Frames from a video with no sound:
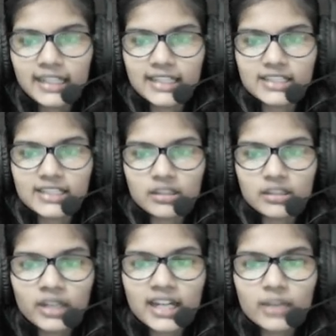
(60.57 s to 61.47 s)

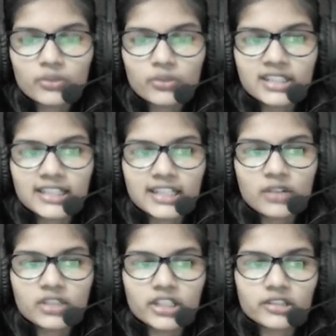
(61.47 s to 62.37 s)
Okay, and I would just hit
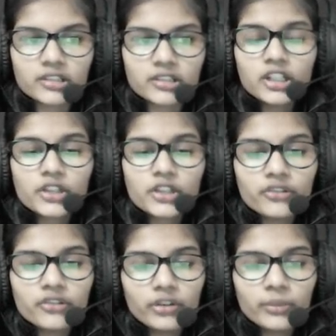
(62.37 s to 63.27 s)
out enter.
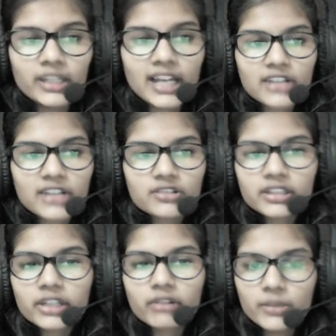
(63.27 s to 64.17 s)
So for actually
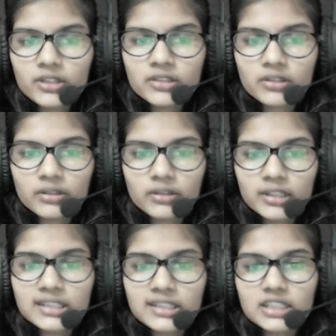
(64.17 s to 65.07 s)
the requirement is
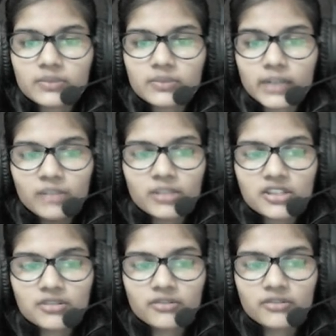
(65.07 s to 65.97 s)
already satisfied,
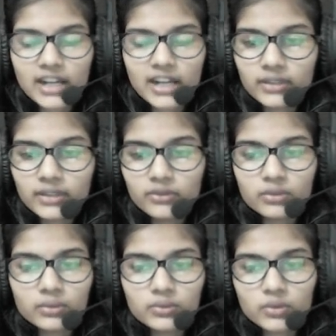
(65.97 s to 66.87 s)
but if
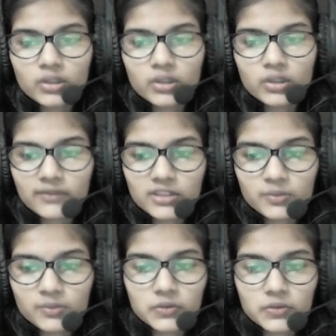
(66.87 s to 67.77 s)
you do not have
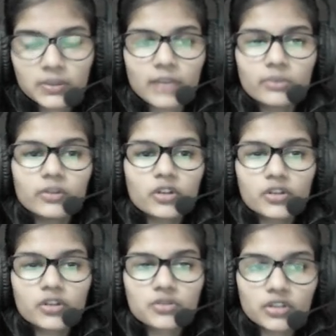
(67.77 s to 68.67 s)
this particular library
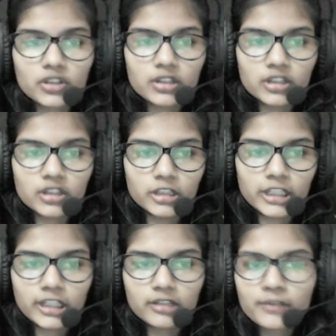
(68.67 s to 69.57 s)
onto your
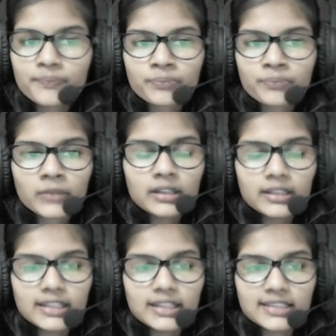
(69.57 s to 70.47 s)
ID,
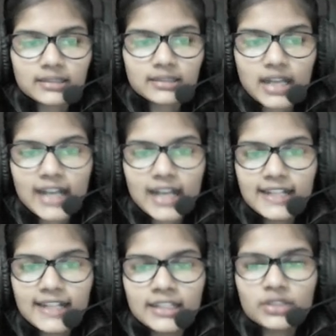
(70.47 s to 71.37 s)

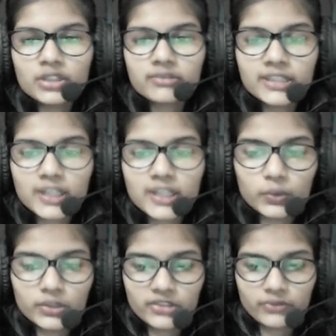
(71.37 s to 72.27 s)
so it will be
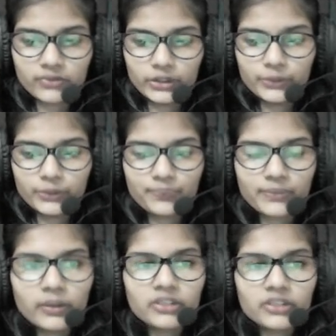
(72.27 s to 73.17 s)
downloaded for you.
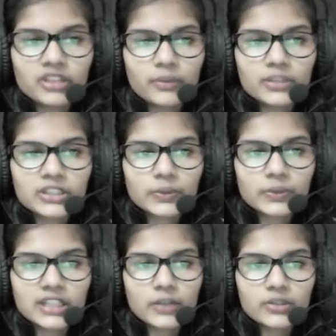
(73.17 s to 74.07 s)
Okay, so I will just
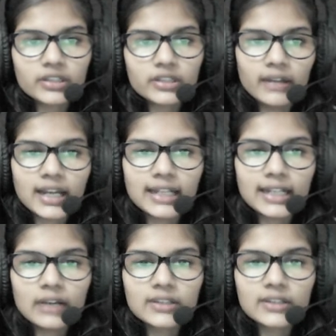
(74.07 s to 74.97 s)
close it out here,
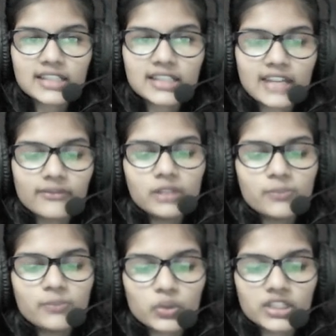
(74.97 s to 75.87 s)
and now it's a time for
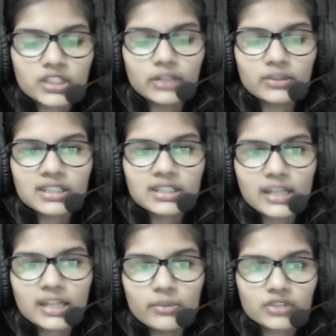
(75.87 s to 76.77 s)
importing out this
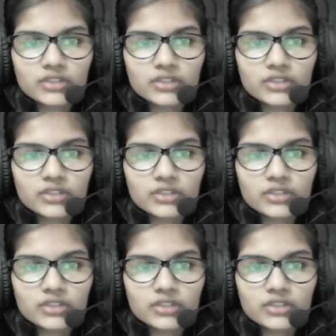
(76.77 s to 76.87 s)
library.